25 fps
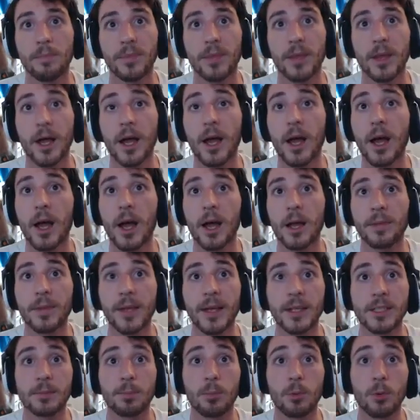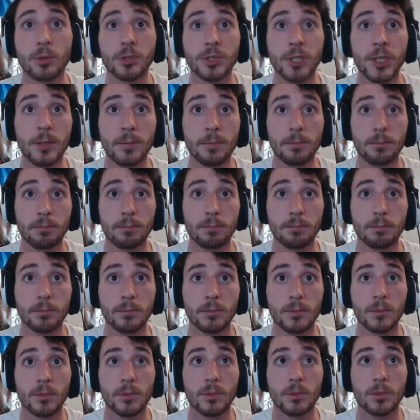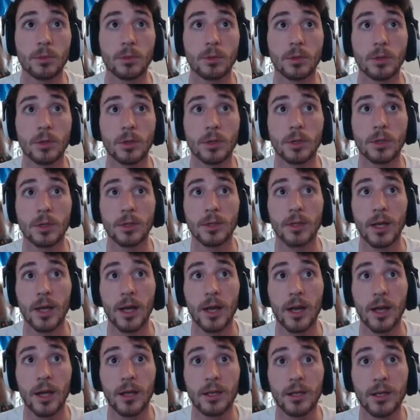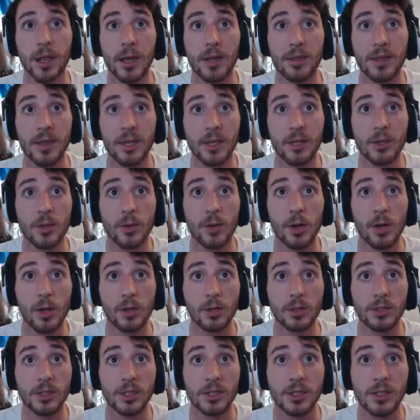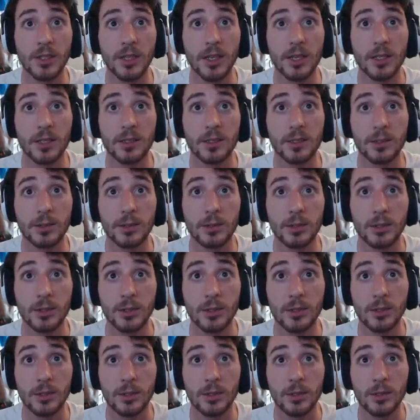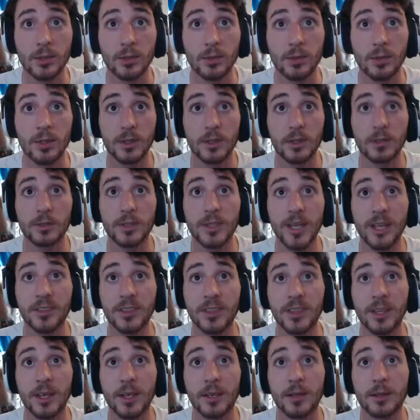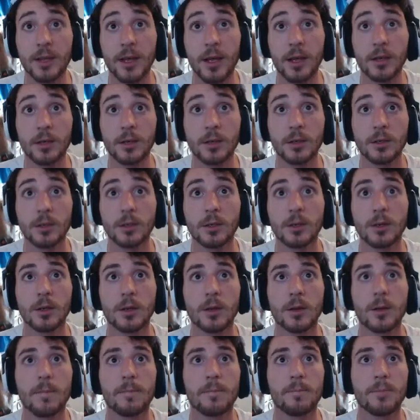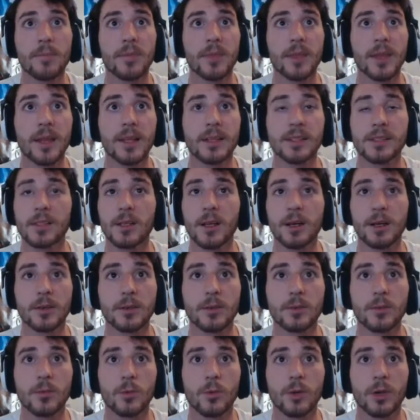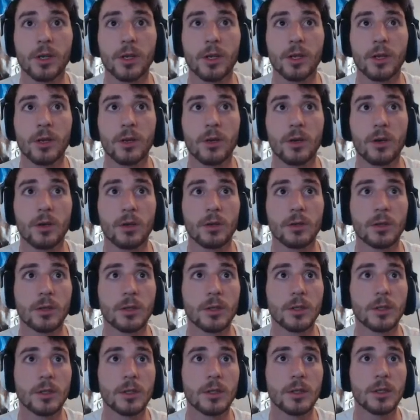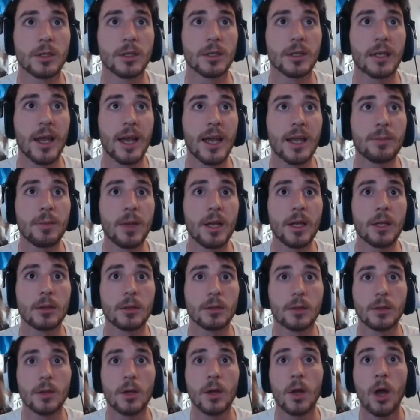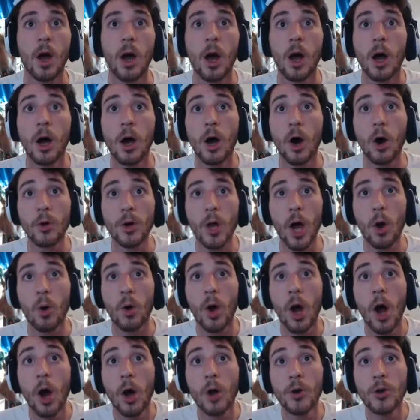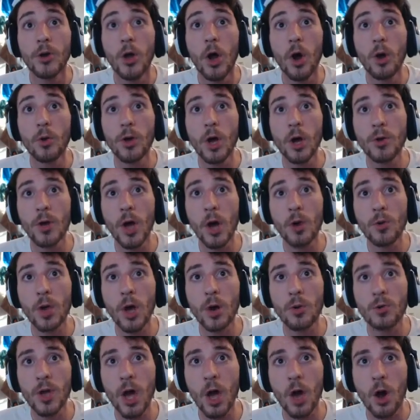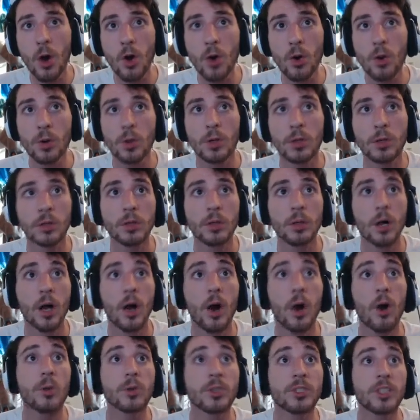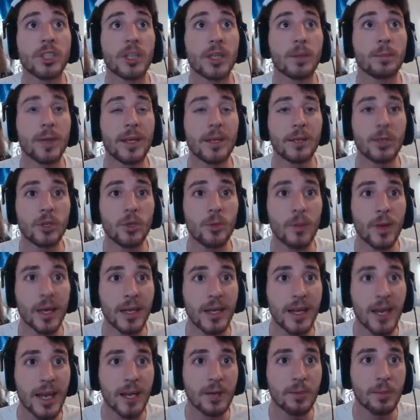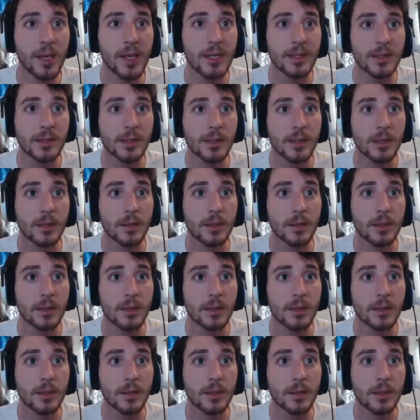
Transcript: That's bullshit. I think you all just needed to do a little death thing there. That's not working at all. Canned meat. Oh no! No! No! No! No! No! Oh shit! I'm eating too many canned meats.